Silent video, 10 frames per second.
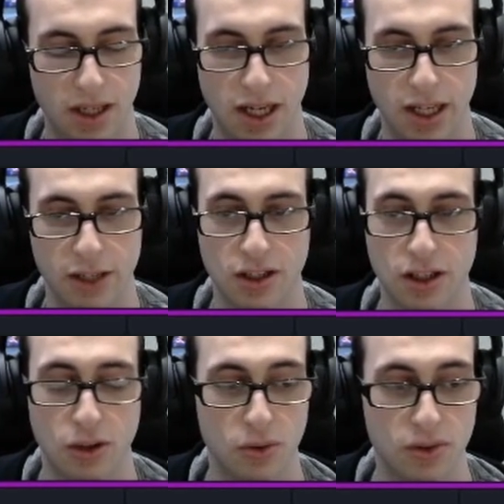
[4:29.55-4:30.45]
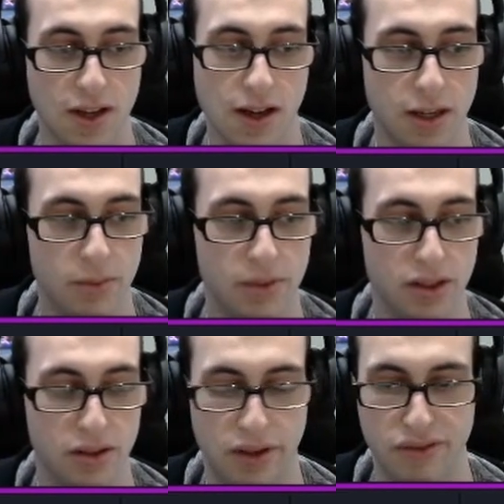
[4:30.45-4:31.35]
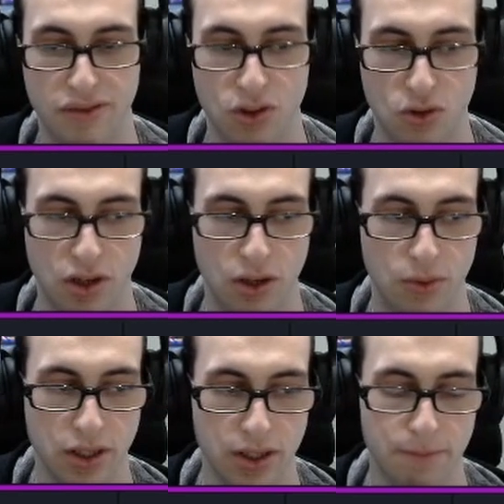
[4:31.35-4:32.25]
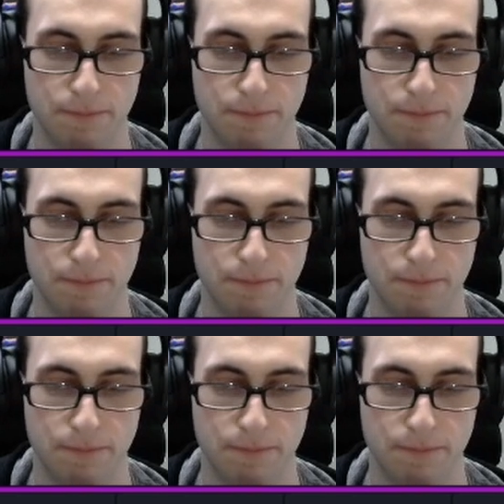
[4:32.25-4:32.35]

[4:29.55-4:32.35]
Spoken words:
You can go Tech Lab into Ravens straight away,